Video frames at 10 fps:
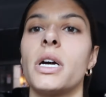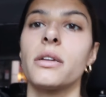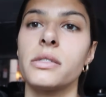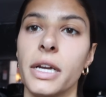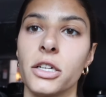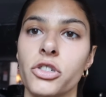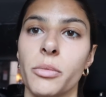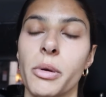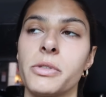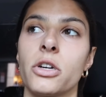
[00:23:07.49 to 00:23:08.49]
done a second
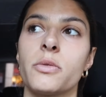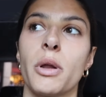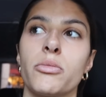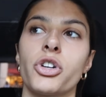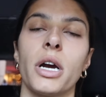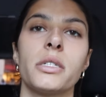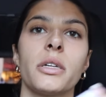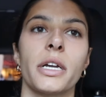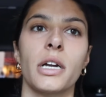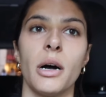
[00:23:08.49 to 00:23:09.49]
trip upstairs, but I'm trying to
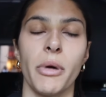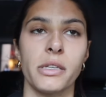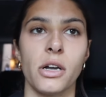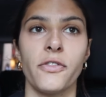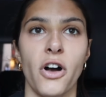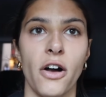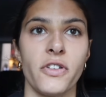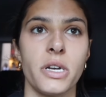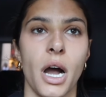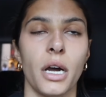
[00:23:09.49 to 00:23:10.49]
like cut myself off
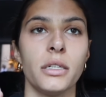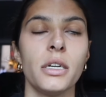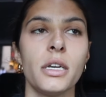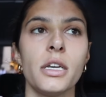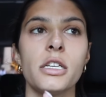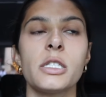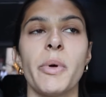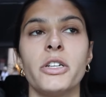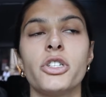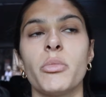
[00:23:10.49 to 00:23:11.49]
and not
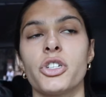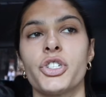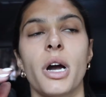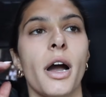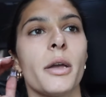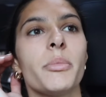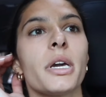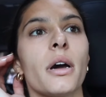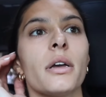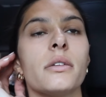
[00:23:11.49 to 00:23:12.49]
spend too much time
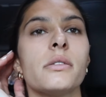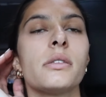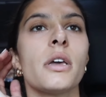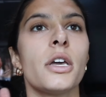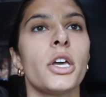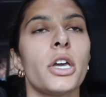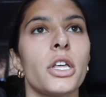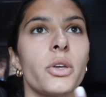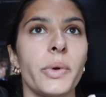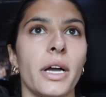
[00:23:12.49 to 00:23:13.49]
because
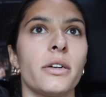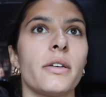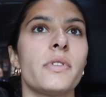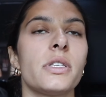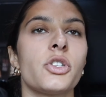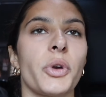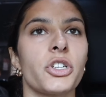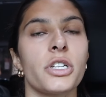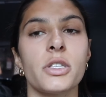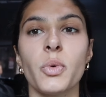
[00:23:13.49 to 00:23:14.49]
the reality of the
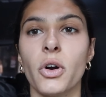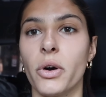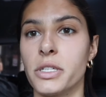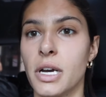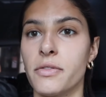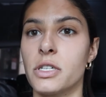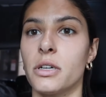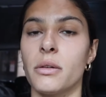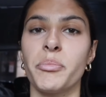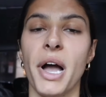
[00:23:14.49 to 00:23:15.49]
situation is we're going to have
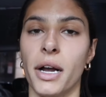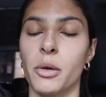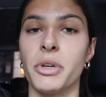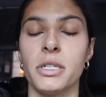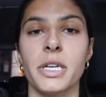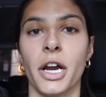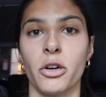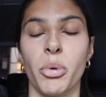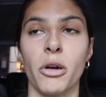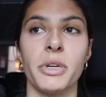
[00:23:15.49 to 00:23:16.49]
to pack up an entire
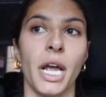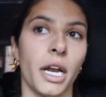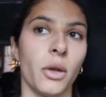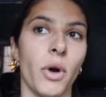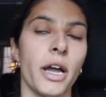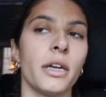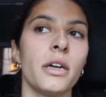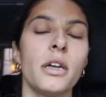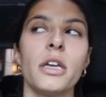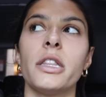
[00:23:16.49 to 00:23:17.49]
apartment anyway.
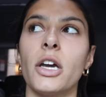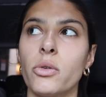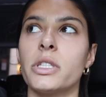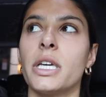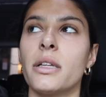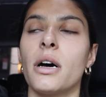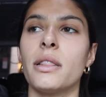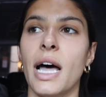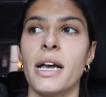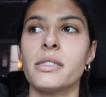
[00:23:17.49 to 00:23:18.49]
The only
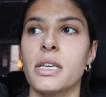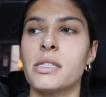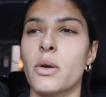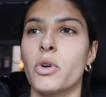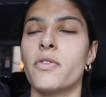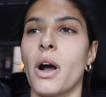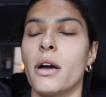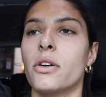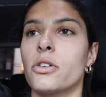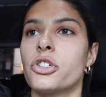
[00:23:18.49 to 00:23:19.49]
last things I would have
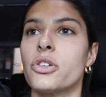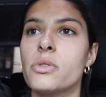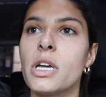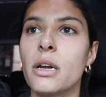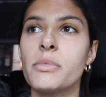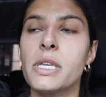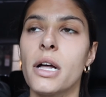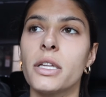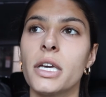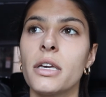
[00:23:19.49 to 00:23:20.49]
gotten are shoes that I'm
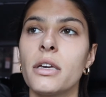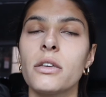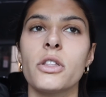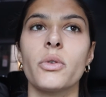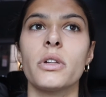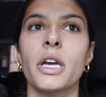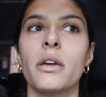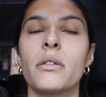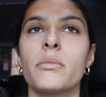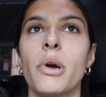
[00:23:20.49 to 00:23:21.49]
selling. There were
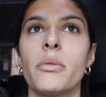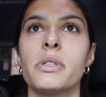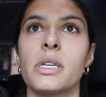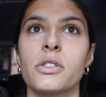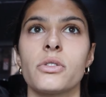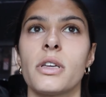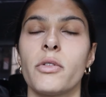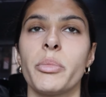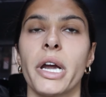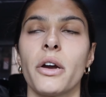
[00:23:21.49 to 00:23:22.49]
like probably 6 or
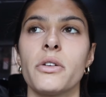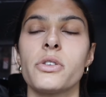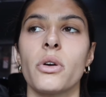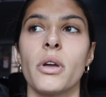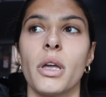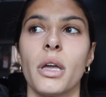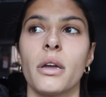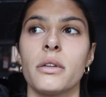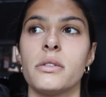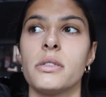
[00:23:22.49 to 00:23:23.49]
7 pairs
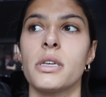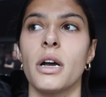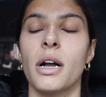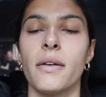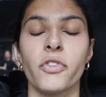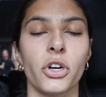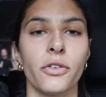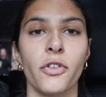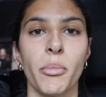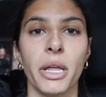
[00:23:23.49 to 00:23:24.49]
and a comforter
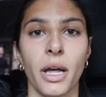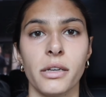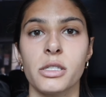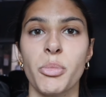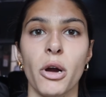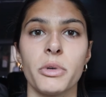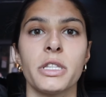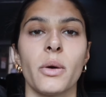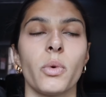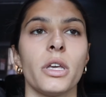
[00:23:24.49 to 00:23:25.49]
from my last apartment
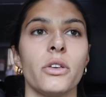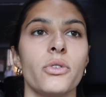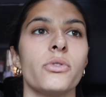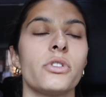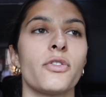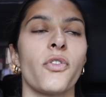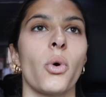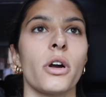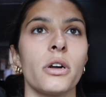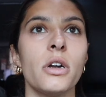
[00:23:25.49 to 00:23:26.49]
that we used
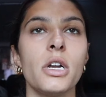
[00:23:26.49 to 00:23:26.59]
for